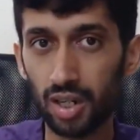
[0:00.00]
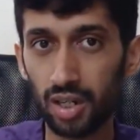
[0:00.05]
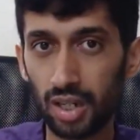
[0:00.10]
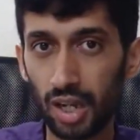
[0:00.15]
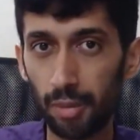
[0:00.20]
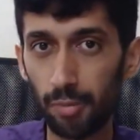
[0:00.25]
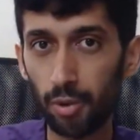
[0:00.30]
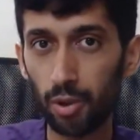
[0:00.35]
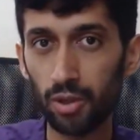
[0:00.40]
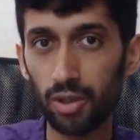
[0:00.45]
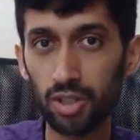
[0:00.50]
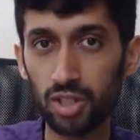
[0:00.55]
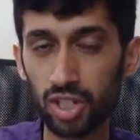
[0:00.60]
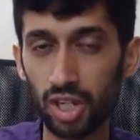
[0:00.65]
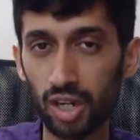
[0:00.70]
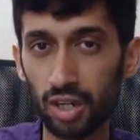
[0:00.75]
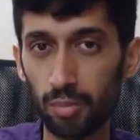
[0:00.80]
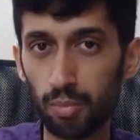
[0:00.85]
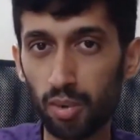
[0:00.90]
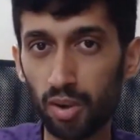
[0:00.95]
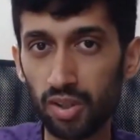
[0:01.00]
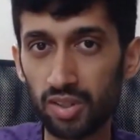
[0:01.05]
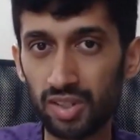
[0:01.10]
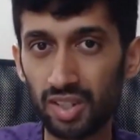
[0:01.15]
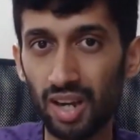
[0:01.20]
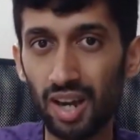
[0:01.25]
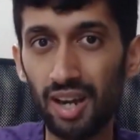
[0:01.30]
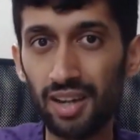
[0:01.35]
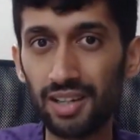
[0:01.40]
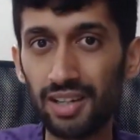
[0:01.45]
Type out in the chat box
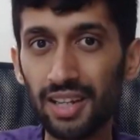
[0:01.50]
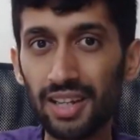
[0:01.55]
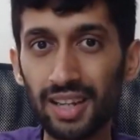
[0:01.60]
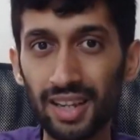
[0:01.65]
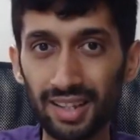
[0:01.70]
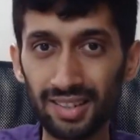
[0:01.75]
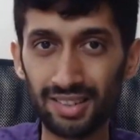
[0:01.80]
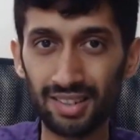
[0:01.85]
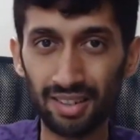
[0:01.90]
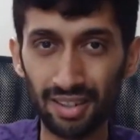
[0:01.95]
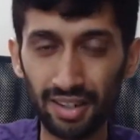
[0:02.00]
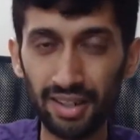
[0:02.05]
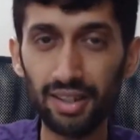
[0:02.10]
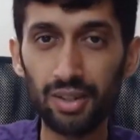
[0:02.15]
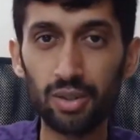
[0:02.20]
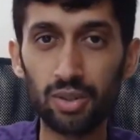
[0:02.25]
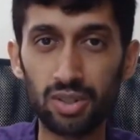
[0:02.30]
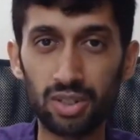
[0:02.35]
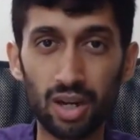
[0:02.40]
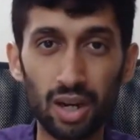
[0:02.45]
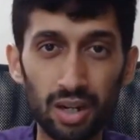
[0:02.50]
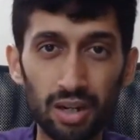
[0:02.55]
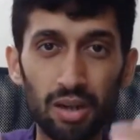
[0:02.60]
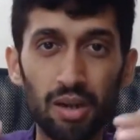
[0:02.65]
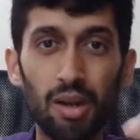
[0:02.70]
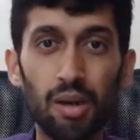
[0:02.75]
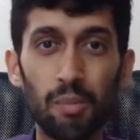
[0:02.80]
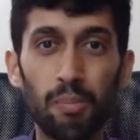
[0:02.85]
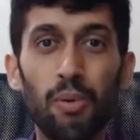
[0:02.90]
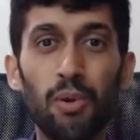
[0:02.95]
RTS, ready to
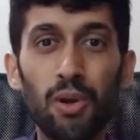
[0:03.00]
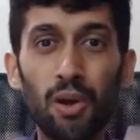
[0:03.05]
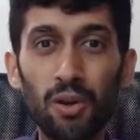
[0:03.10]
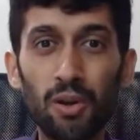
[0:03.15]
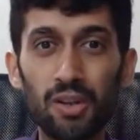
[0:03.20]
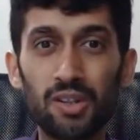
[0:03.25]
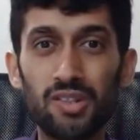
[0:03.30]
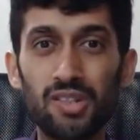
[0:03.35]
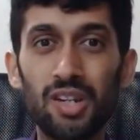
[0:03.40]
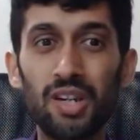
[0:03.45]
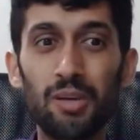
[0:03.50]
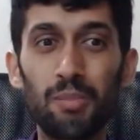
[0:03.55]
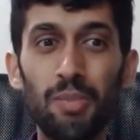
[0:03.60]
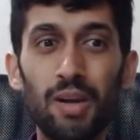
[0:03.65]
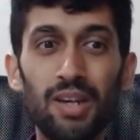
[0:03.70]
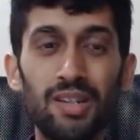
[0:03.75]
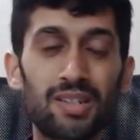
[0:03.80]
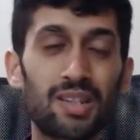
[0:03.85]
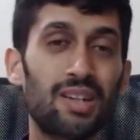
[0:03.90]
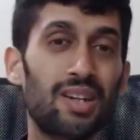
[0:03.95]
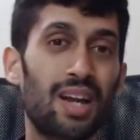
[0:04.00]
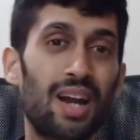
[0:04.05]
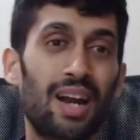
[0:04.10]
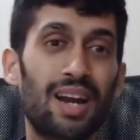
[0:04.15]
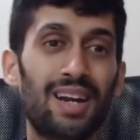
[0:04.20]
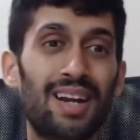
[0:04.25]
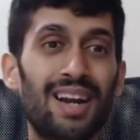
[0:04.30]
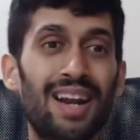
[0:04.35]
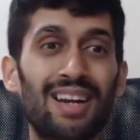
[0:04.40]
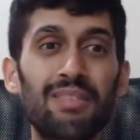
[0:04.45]
start. Put on your seatbelts
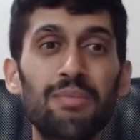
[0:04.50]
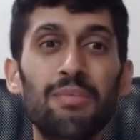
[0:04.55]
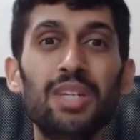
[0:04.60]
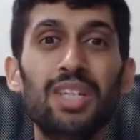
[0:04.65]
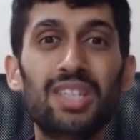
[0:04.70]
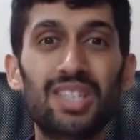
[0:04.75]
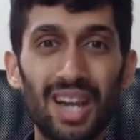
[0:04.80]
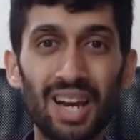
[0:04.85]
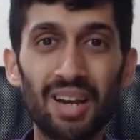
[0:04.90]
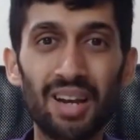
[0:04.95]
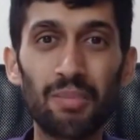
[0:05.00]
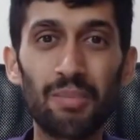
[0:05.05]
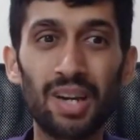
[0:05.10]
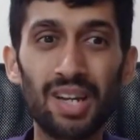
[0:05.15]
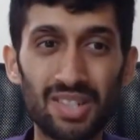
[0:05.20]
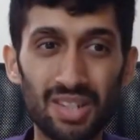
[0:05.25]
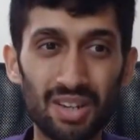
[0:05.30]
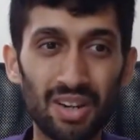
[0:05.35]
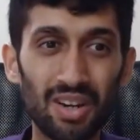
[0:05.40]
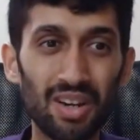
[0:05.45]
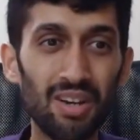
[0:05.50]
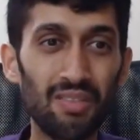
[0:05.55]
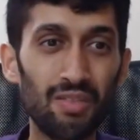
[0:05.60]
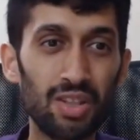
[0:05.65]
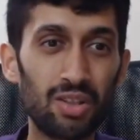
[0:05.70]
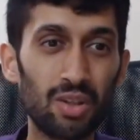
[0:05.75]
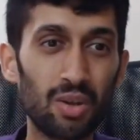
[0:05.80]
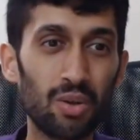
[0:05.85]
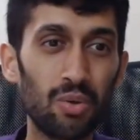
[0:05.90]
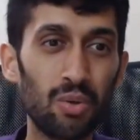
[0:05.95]
and let me share my screen
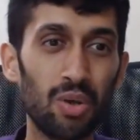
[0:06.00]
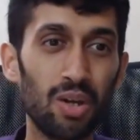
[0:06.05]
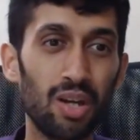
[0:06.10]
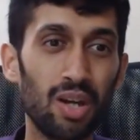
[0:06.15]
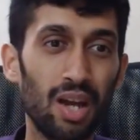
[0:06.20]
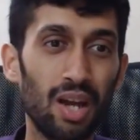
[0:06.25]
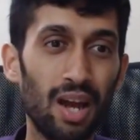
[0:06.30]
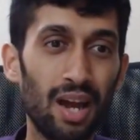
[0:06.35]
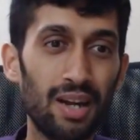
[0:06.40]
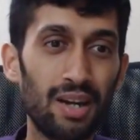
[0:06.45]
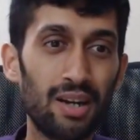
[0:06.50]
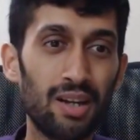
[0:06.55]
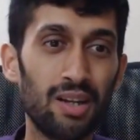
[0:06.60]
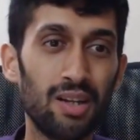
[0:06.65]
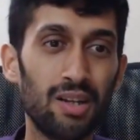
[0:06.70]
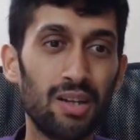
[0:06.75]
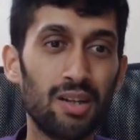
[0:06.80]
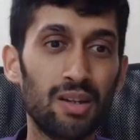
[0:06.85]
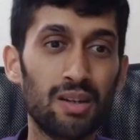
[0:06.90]
with you and